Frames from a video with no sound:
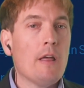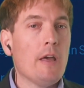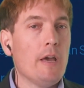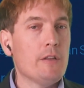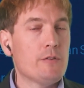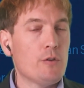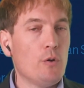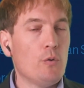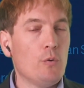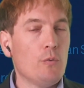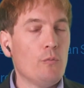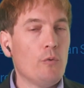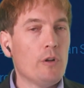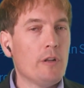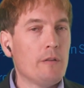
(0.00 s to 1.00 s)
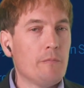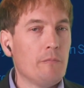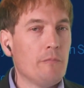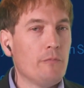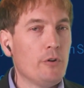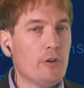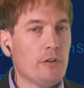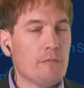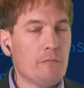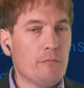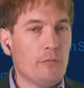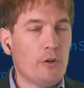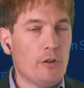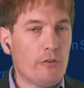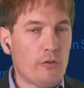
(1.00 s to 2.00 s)
And so what
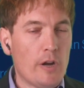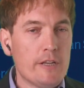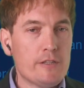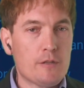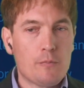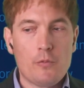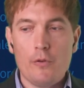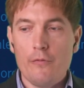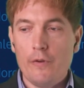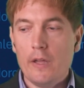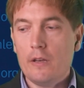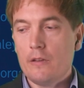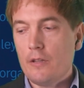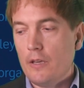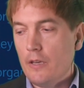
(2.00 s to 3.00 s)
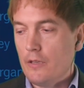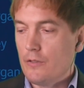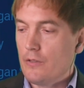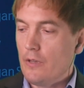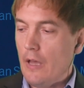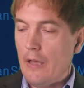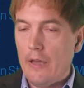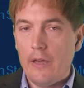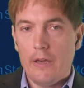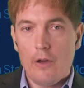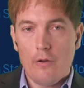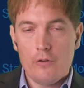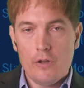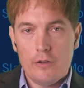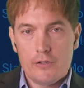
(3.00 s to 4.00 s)
it tries to prevent is
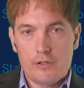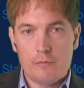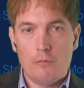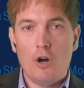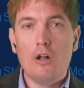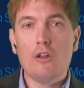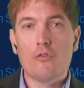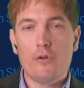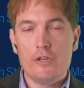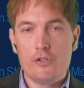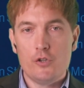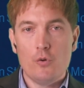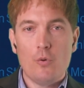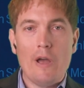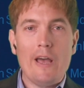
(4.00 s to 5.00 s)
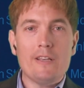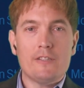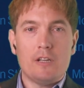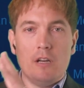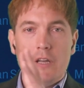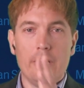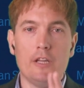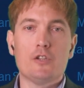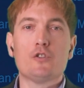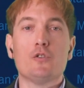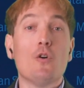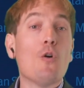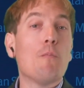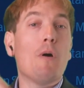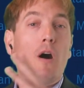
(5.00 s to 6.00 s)
a smaller issue escalating,
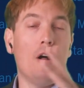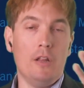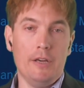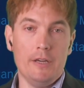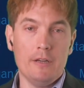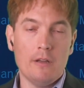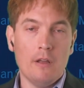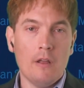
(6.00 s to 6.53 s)
snowballing,